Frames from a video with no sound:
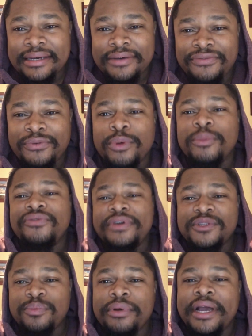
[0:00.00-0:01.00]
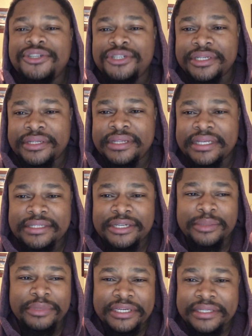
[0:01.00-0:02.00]
form of expression that's going
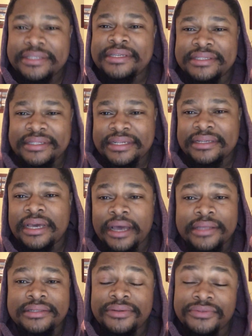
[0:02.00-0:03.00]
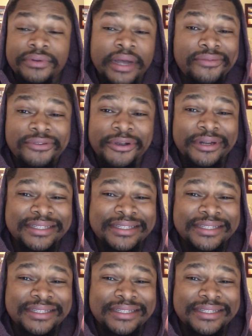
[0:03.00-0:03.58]
to be consistent and constant forever.